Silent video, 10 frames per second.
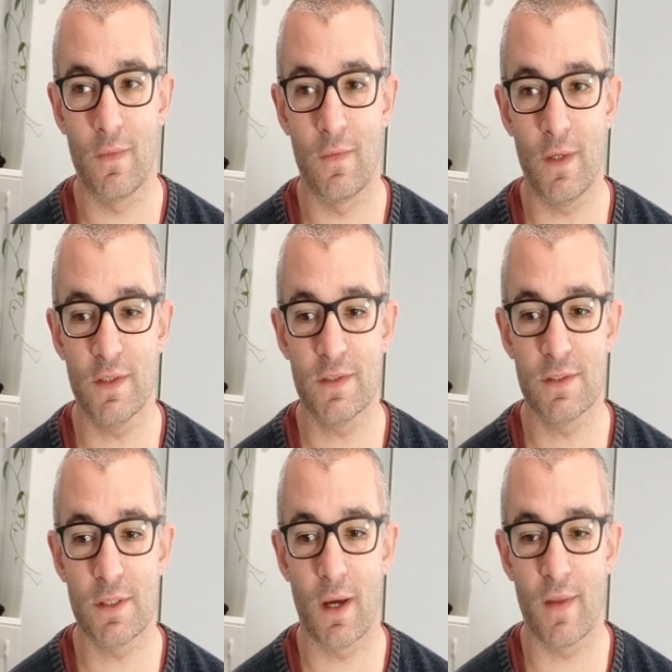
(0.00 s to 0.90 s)

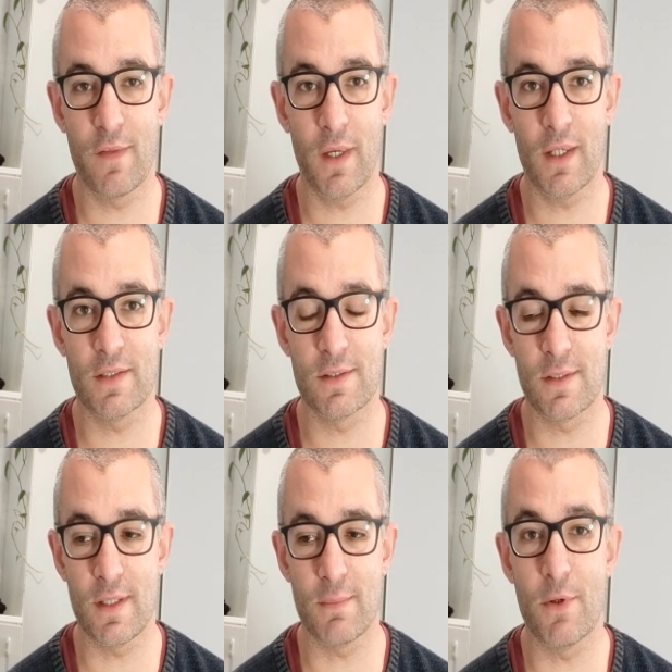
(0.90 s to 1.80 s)
This, I think, is
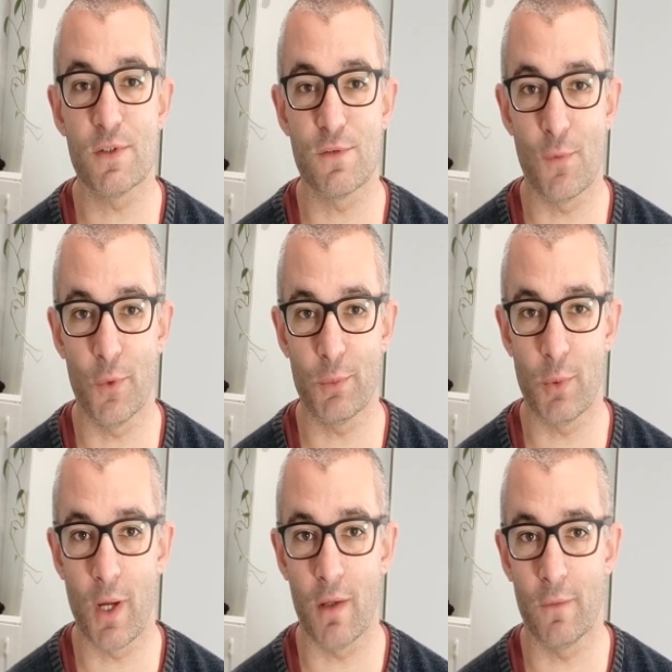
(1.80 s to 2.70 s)
the most
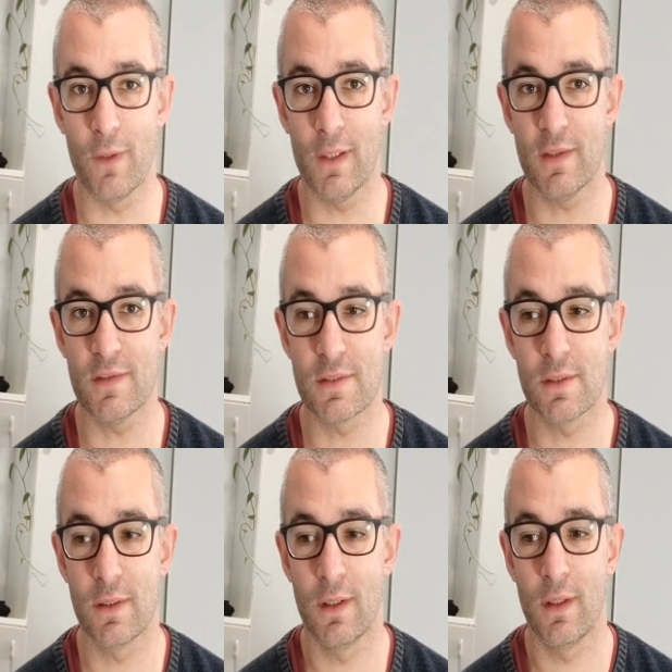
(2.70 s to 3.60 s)
affordable gun on the list,
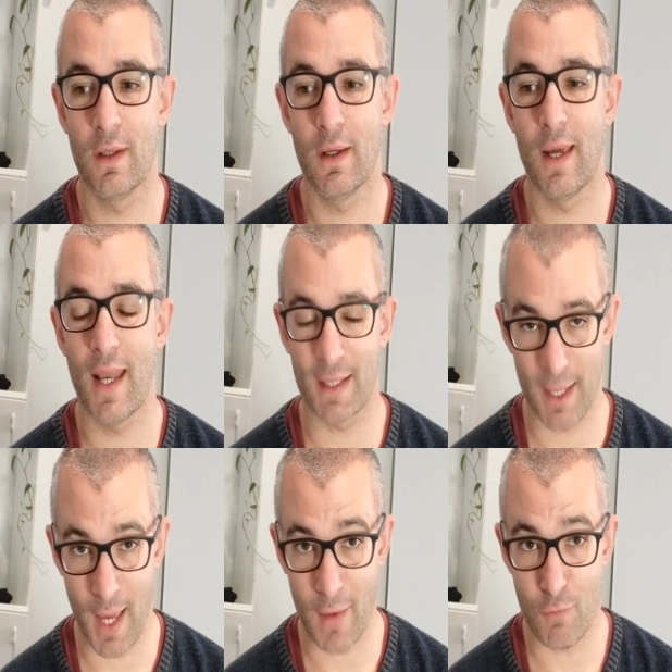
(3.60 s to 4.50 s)
and
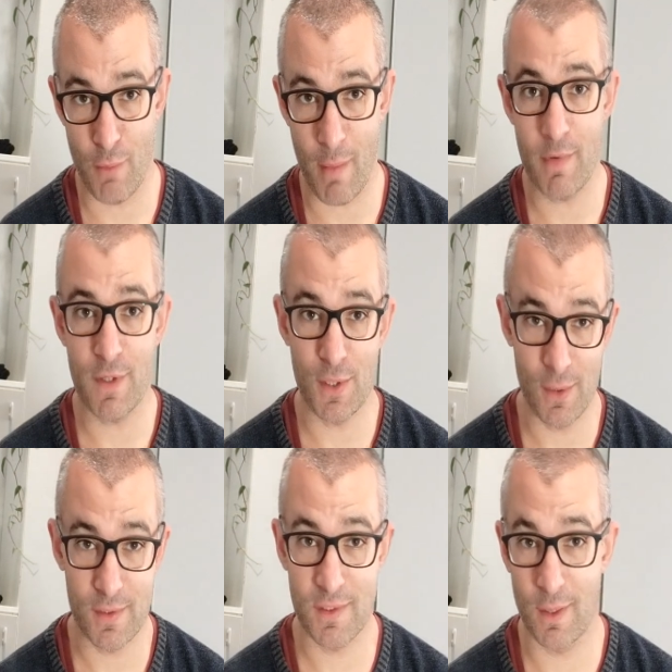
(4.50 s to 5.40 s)
again, remember that
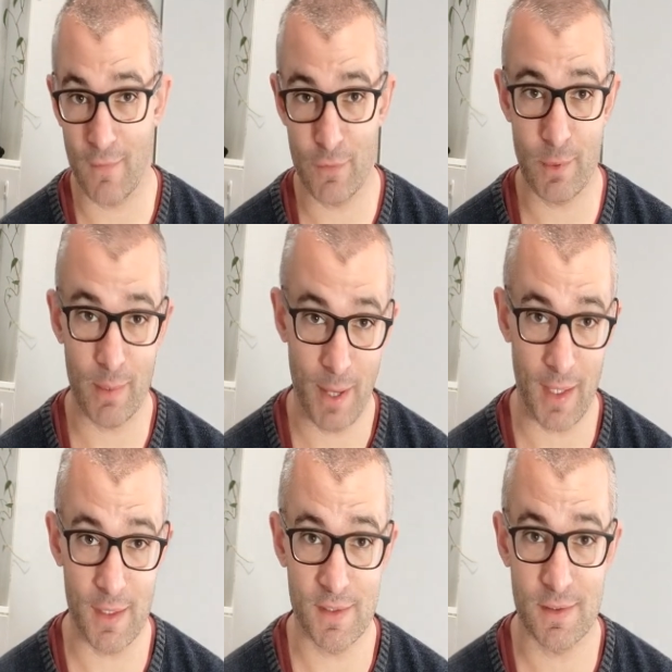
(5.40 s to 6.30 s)
you still have to buy
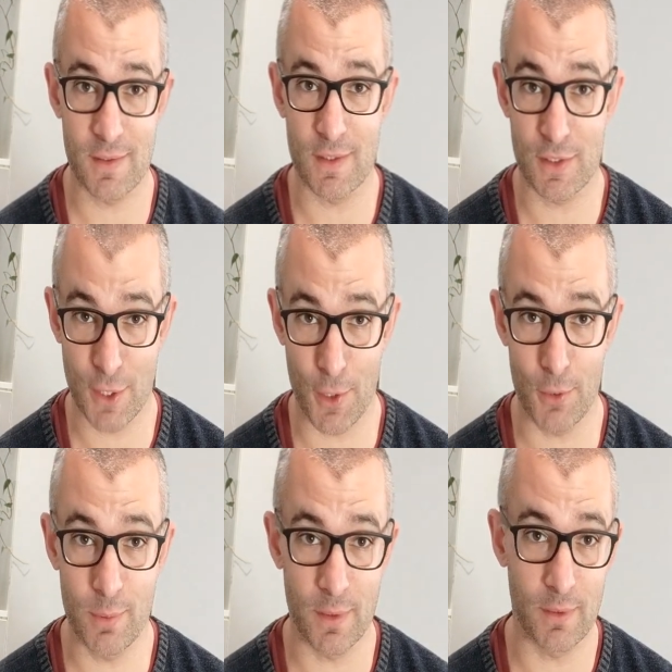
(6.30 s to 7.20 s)
pellets and a
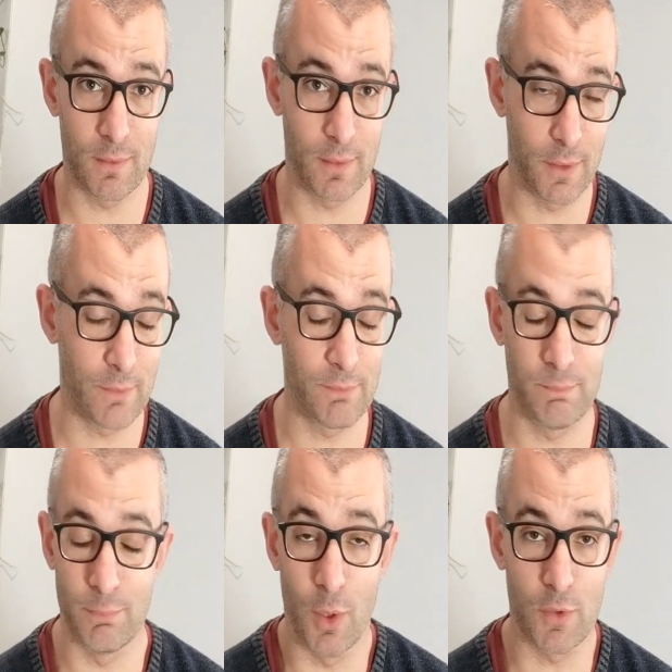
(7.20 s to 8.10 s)
scope and
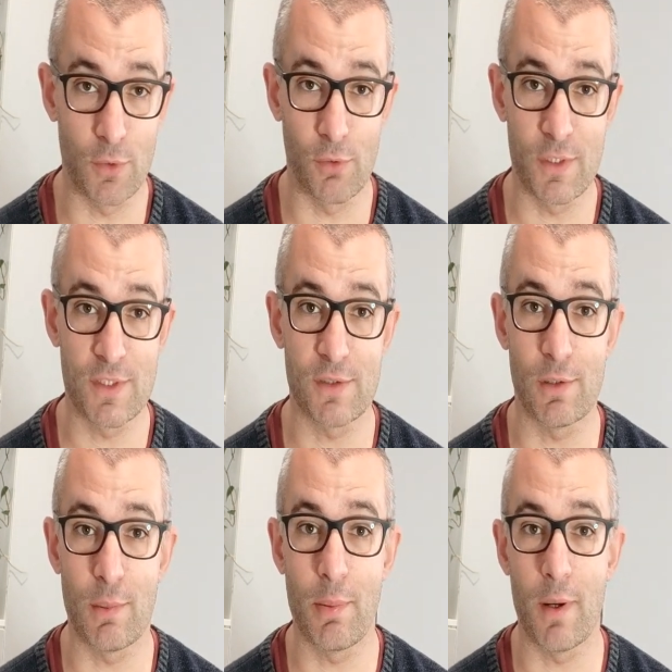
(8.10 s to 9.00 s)
bottle or a
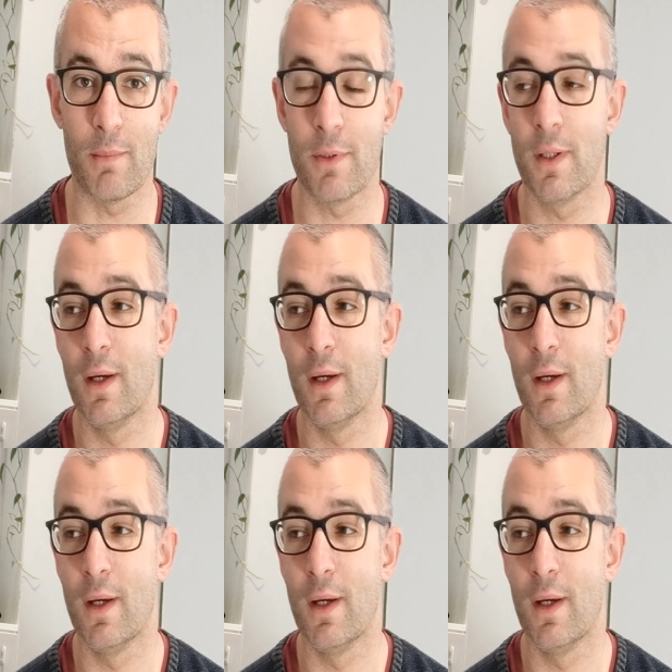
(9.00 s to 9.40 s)
stirrup pump,